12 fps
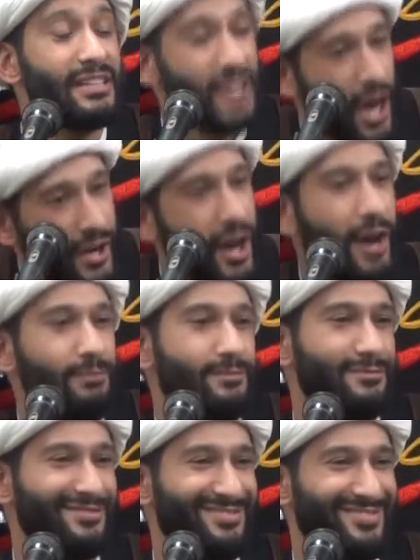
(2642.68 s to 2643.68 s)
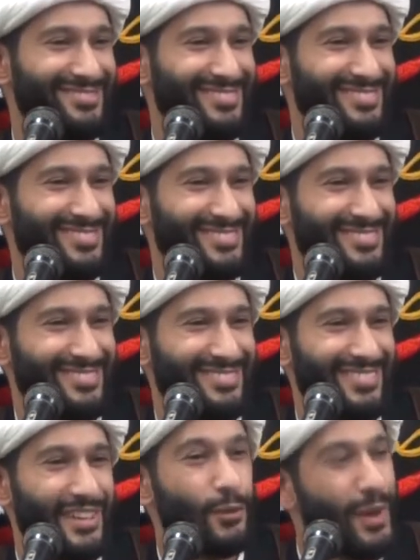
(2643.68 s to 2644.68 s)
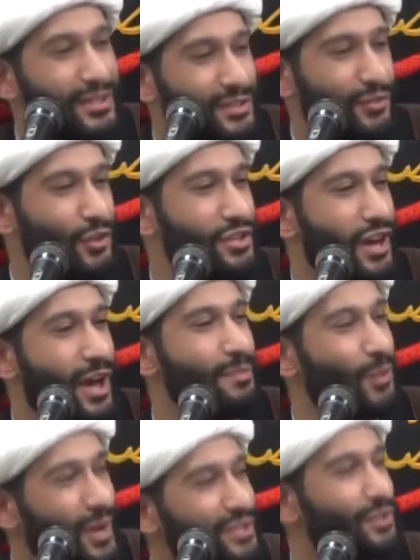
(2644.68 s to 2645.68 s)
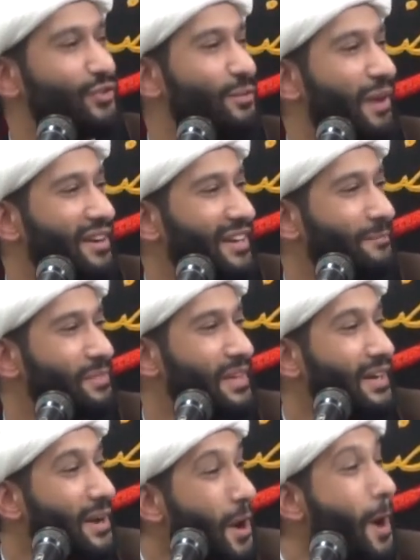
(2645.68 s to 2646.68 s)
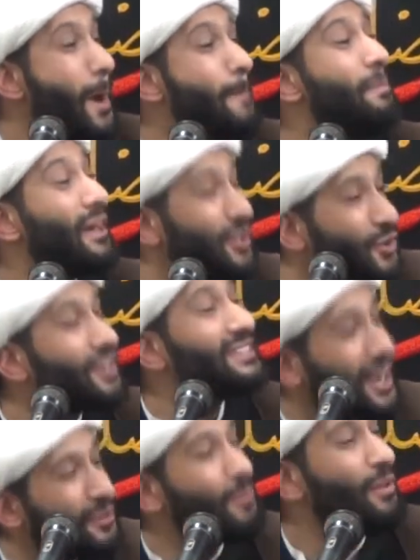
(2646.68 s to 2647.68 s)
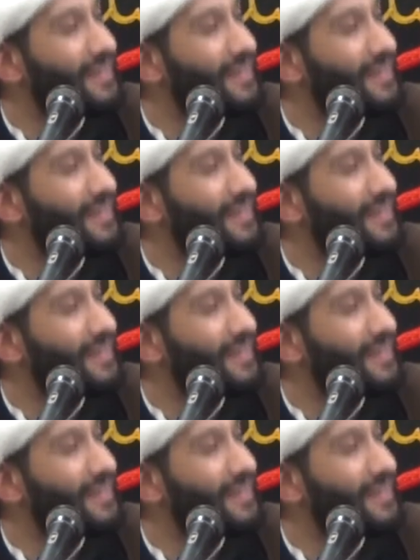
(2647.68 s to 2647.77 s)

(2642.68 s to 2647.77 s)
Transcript: it's haram. And a waste of your time and a waste of your money. But you're a terrible